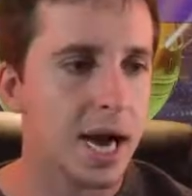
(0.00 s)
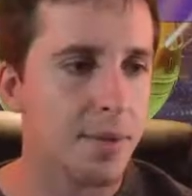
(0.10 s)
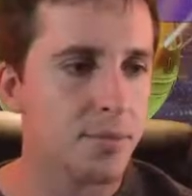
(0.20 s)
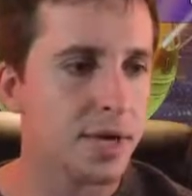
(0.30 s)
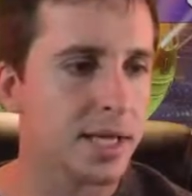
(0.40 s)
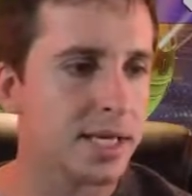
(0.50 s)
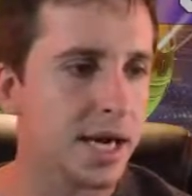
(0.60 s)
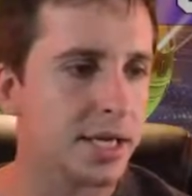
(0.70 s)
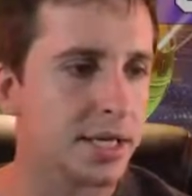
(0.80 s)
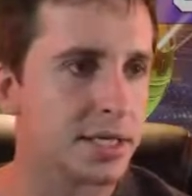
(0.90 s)
I'm really
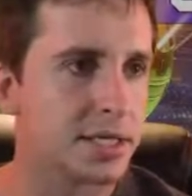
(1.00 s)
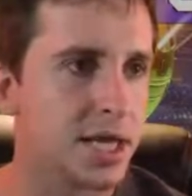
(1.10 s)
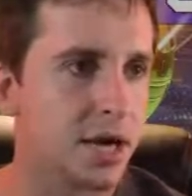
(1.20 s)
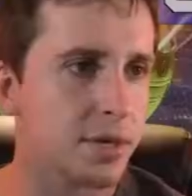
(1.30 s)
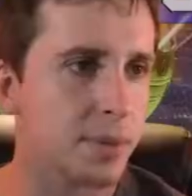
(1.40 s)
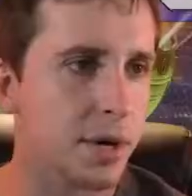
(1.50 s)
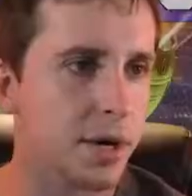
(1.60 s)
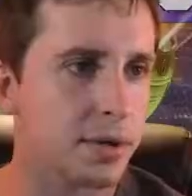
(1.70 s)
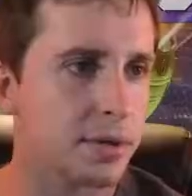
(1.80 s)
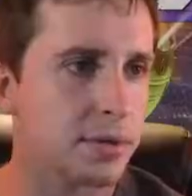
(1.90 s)
not good at the soccer
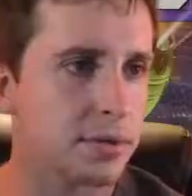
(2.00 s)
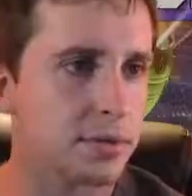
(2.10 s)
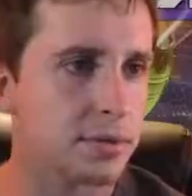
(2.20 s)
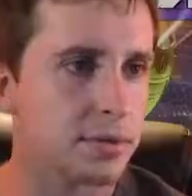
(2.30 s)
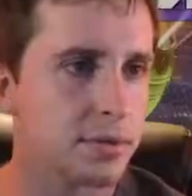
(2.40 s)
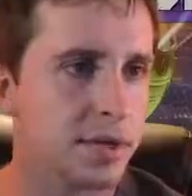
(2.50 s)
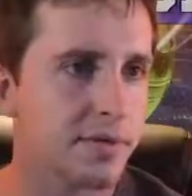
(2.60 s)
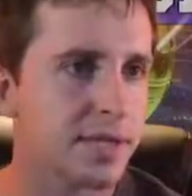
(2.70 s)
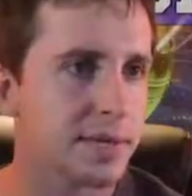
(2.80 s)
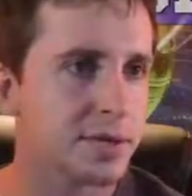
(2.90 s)
part.
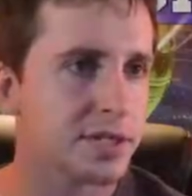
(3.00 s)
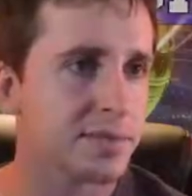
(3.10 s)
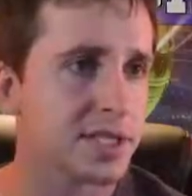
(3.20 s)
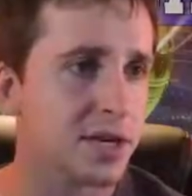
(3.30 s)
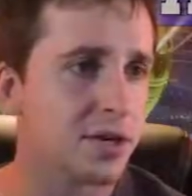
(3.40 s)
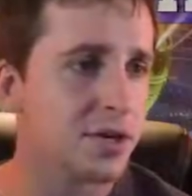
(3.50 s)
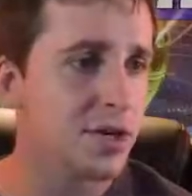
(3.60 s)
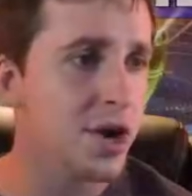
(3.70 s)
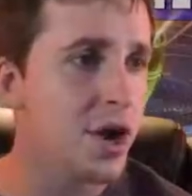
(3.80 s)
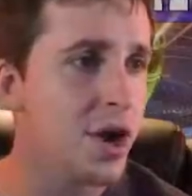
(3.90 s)
Every time it tries to be soccer,
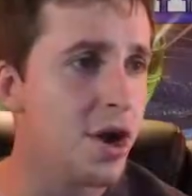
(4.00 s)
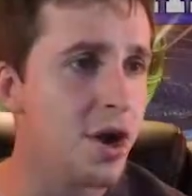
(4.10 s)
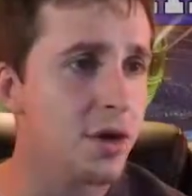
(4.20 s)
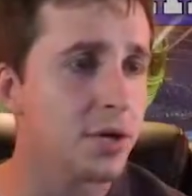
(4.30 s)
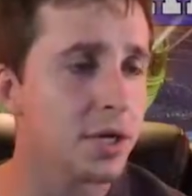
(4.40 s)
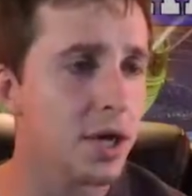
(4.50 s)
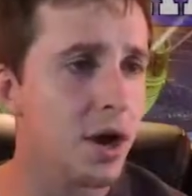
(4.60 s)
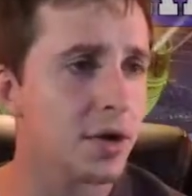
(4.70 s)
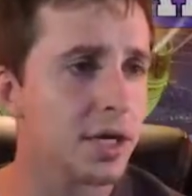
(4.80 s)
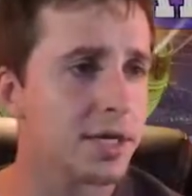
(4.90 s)
no!
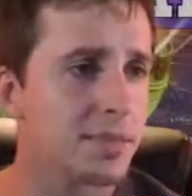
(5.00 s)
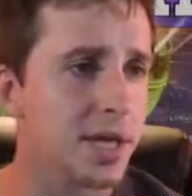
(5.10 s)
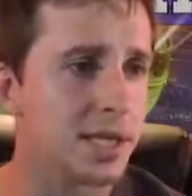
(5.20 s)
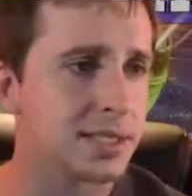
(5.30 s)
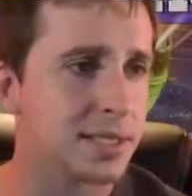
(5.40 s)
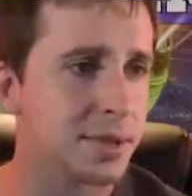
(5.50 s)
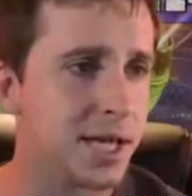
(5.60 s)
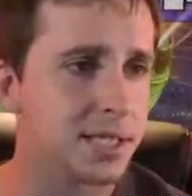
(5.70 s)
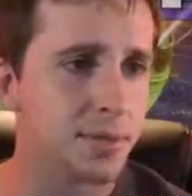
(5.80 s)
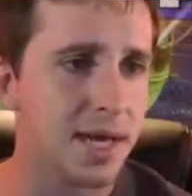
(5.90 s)
Oh, good, they blocked it, they blocked it.